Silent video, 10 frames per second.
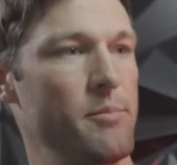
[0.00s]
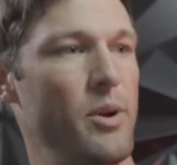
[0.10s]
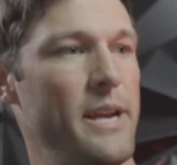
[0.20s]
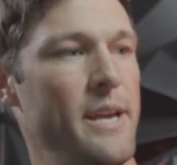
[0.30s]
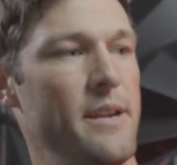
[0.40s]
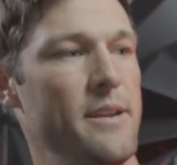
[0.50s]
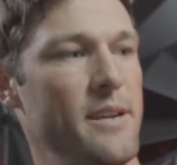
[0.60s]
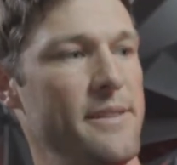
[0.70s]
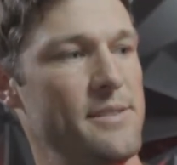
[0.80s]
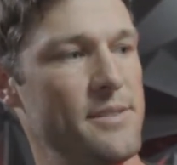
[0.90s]
brand,
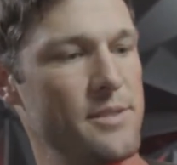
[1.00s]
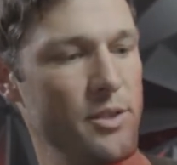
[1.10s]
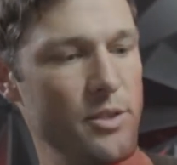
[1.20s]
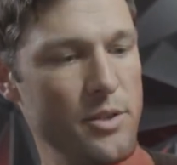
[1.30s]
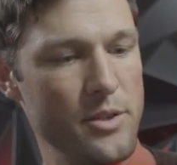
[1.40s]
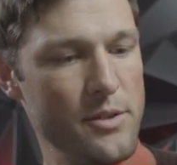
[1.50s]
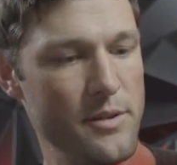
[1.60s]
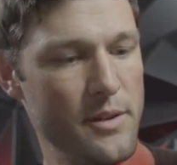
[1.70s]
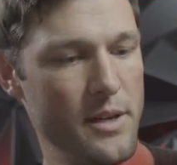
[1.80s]
and this is a good